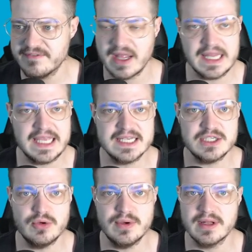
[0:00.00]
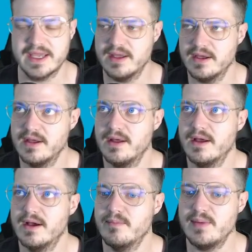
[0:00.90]
they lend it to you and like
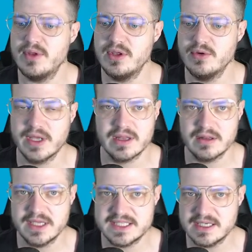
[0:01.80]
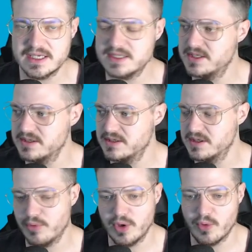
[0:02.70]
maybe you can lease it to
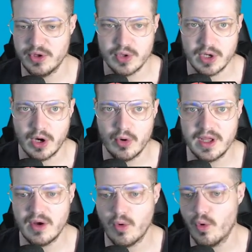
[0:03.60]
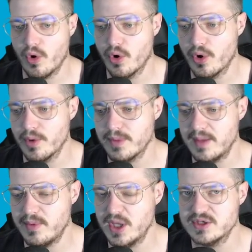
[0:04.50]
the point where you can own it, or
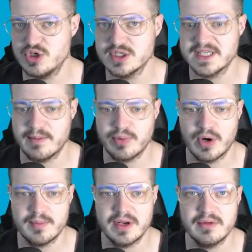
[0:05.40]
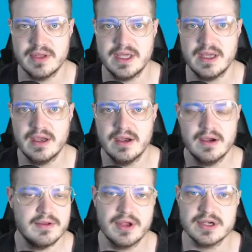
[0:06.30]
maybe it's just like permanently
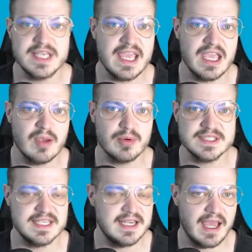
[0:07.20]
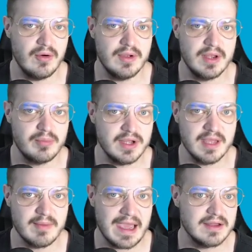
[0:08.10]
they're taking a percent out and putting
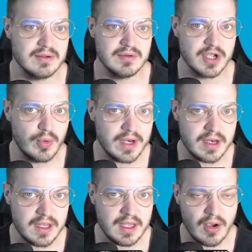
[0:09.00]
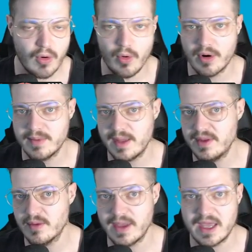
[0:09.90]
it back into liquidity, or maybe
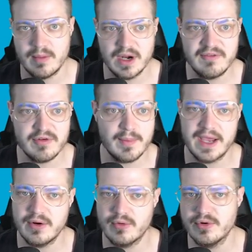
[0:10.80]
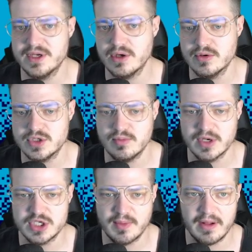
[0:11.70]
they're making money from it. I don't really know too
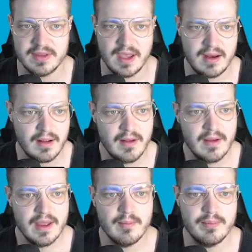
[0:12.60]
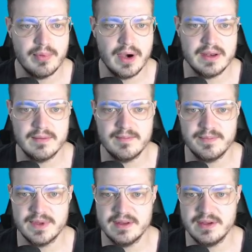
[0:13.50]
much about that, but
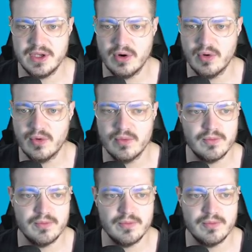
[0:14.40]
you know,